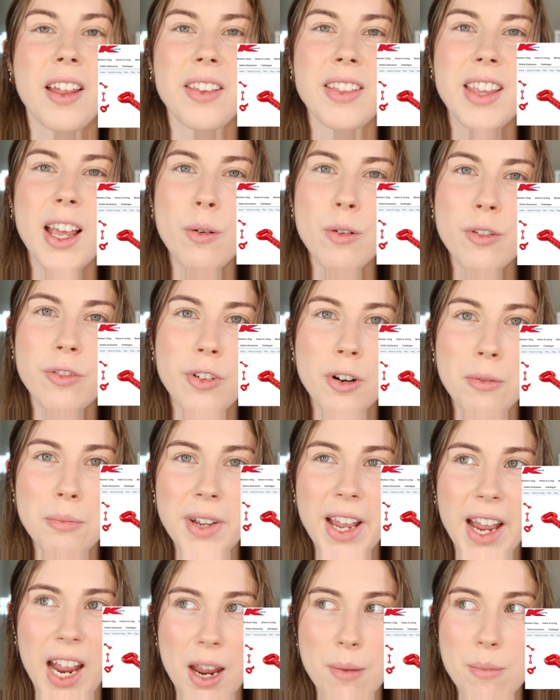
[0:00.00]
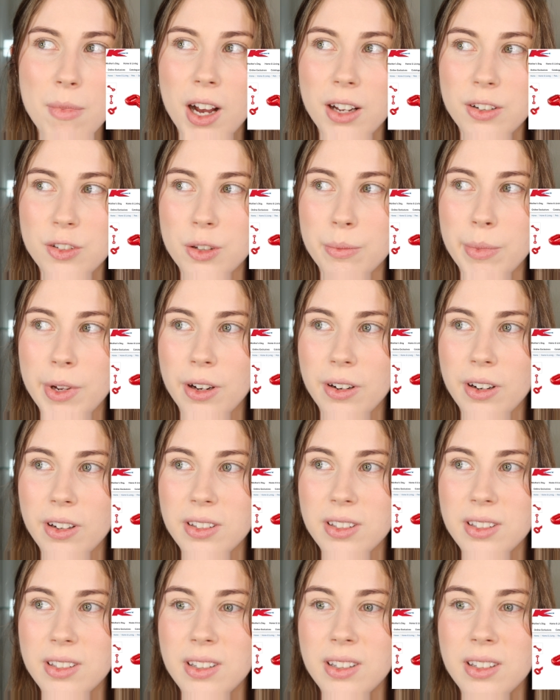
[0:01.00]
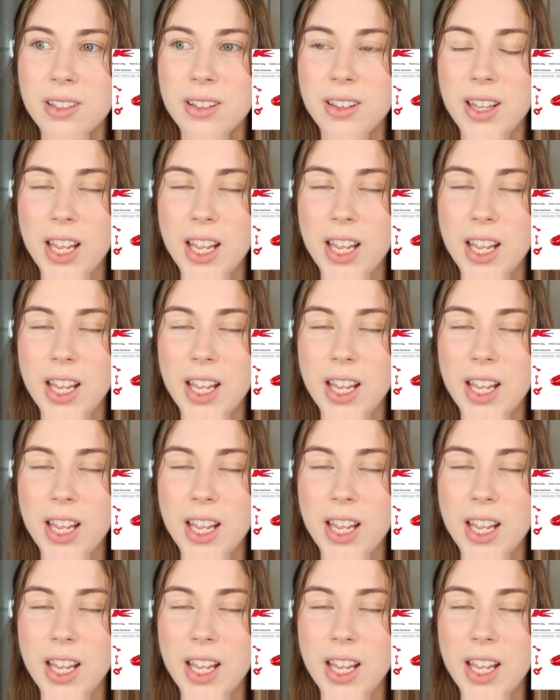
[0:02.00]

I think they were from Kmart, to be honest.